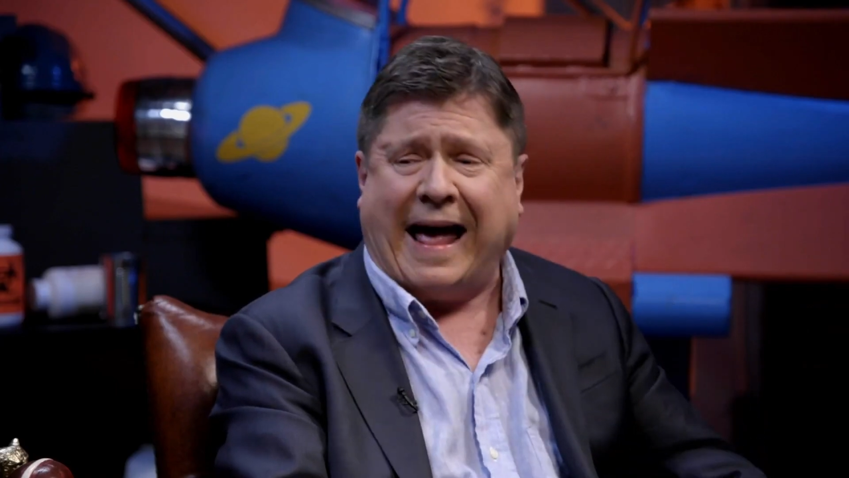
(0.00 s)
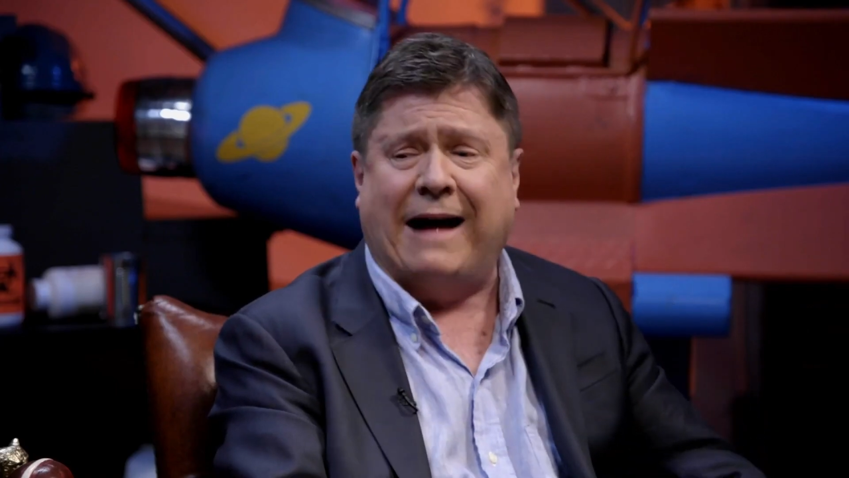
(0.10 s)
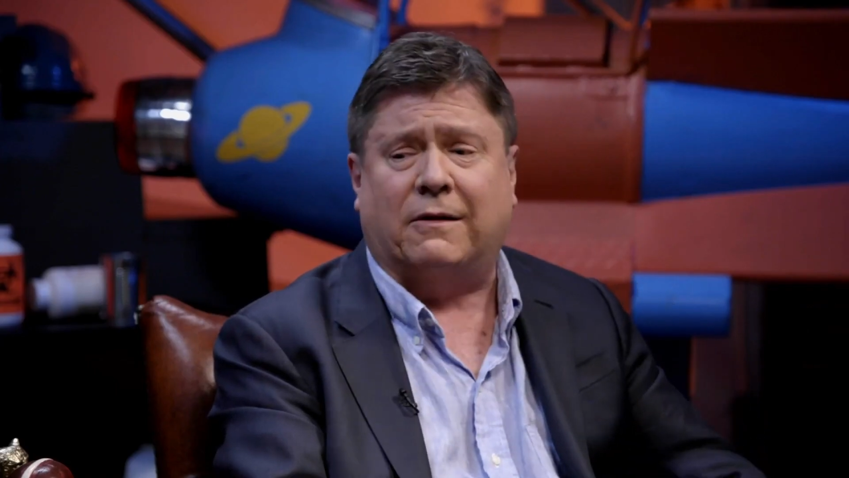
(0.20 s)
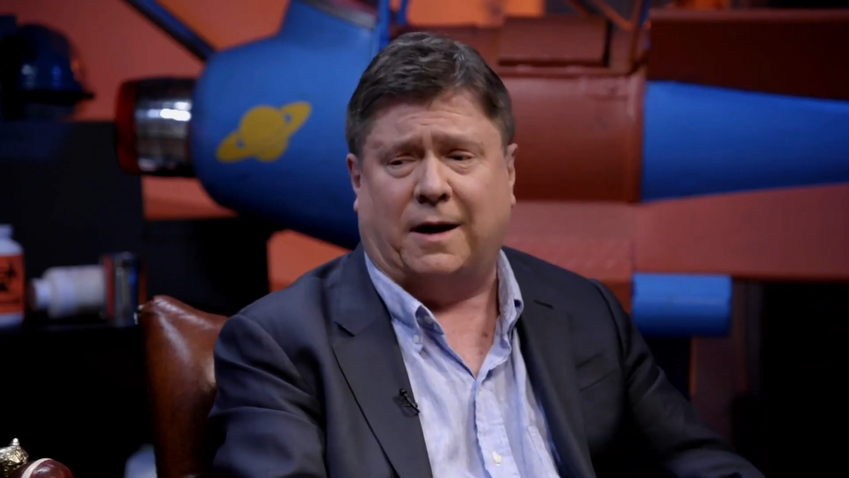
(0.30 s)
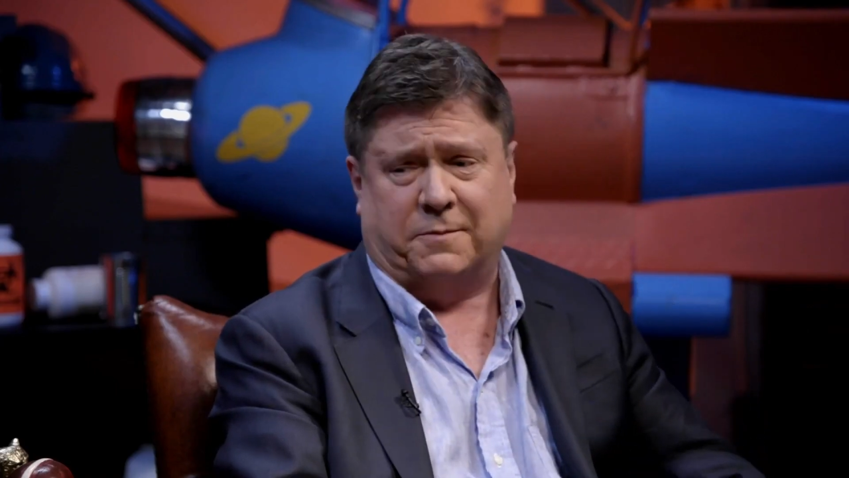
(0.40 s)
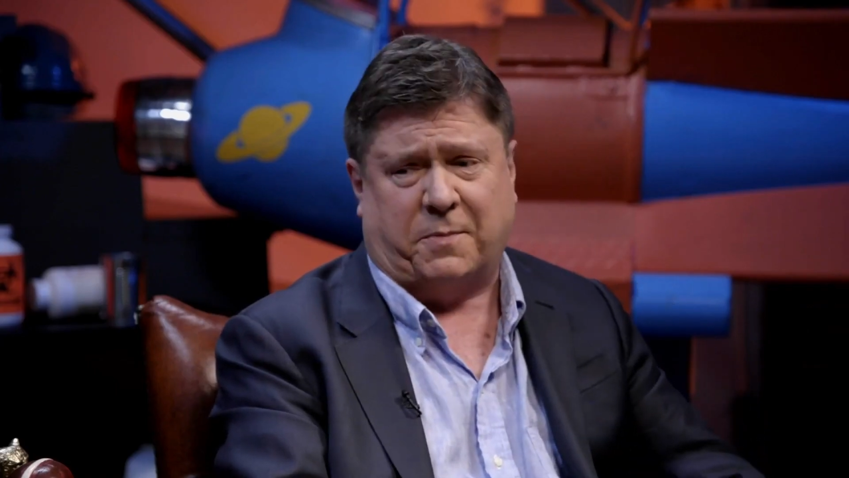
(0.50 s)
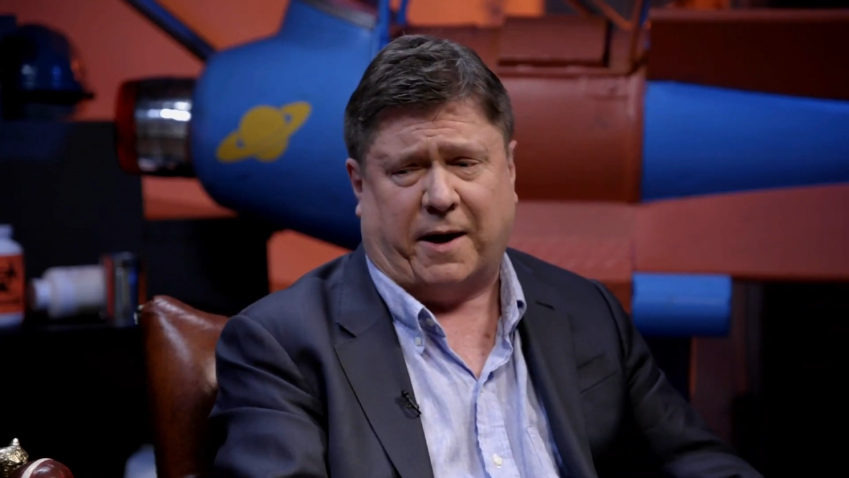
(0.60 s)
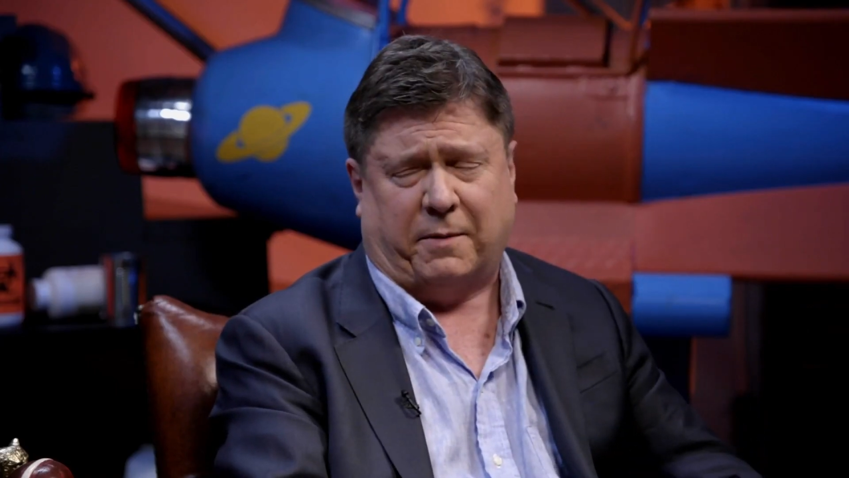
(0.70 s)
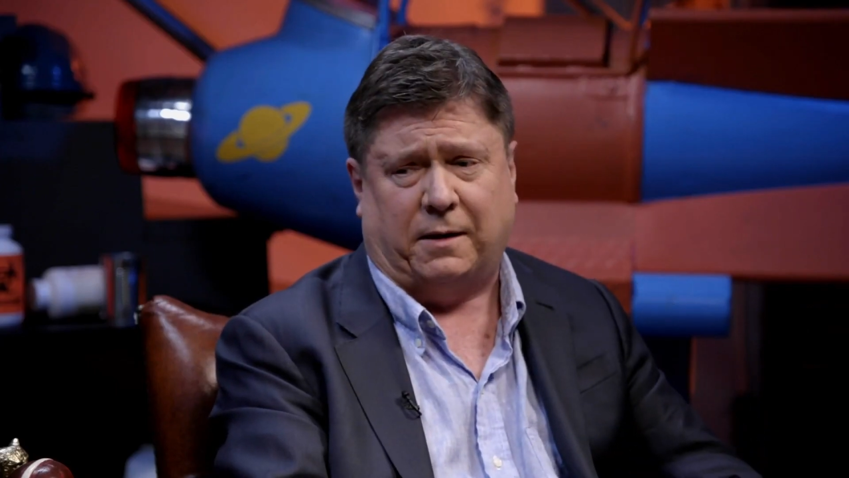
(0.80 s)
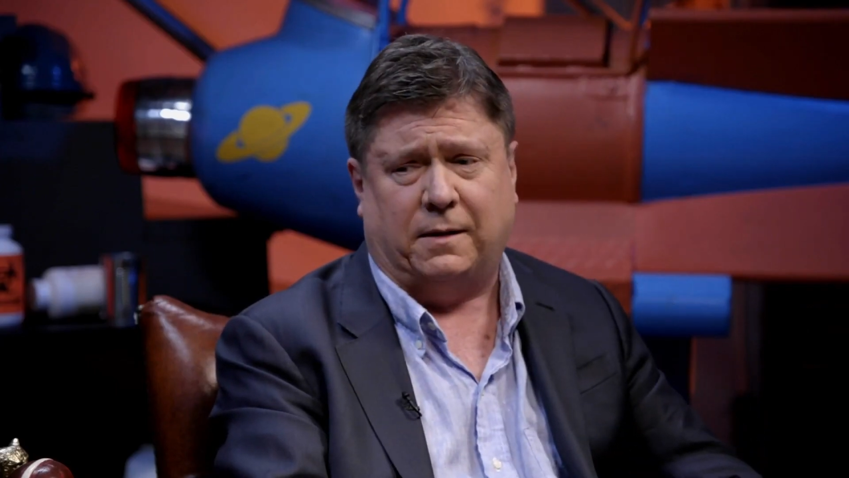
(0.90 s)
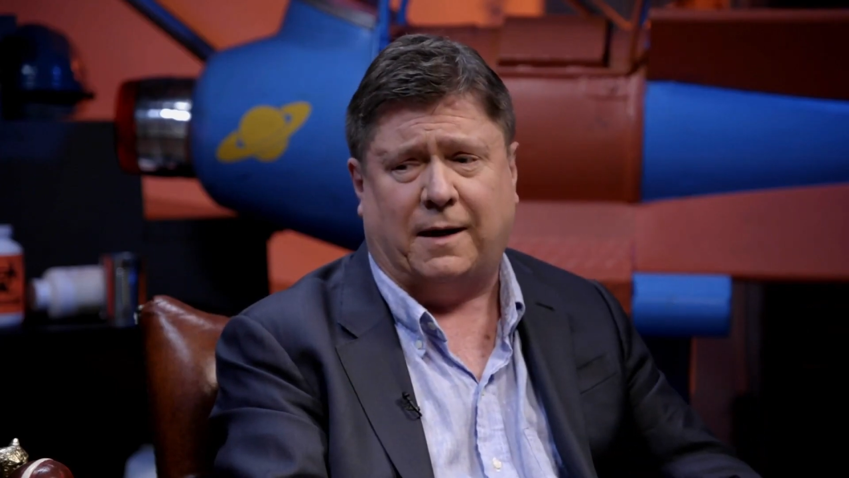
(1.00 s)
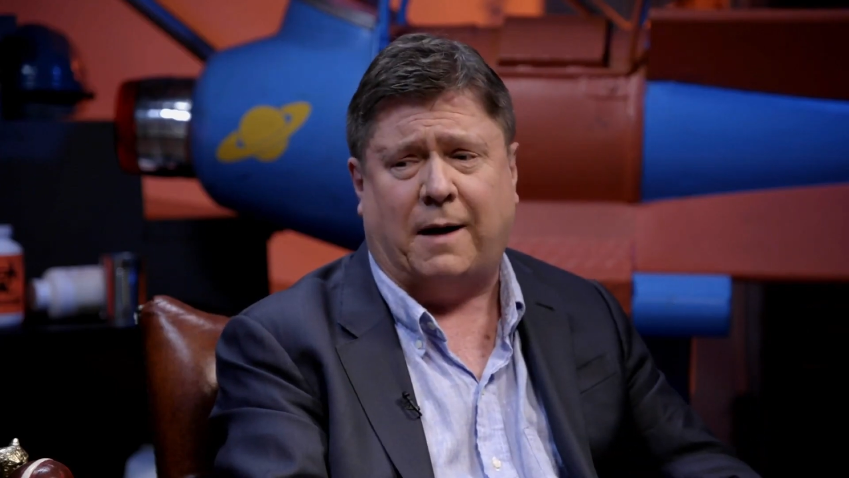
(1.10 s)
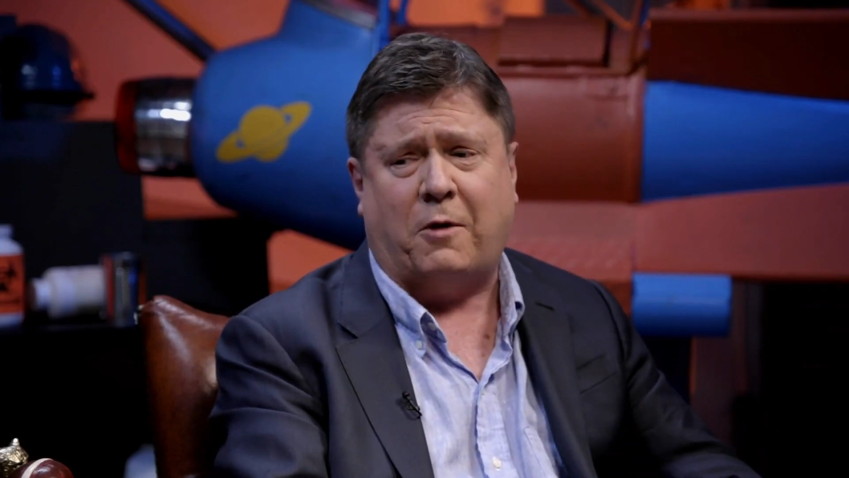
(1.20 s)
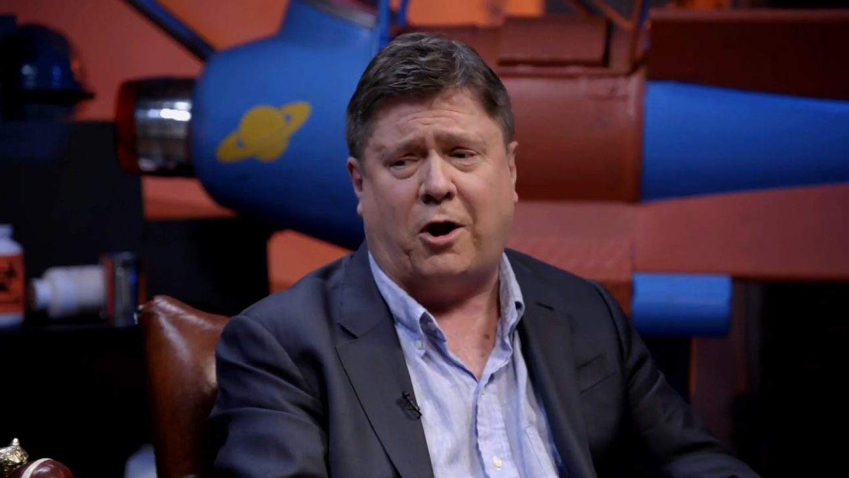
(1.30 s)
Outcomes, baby. I'm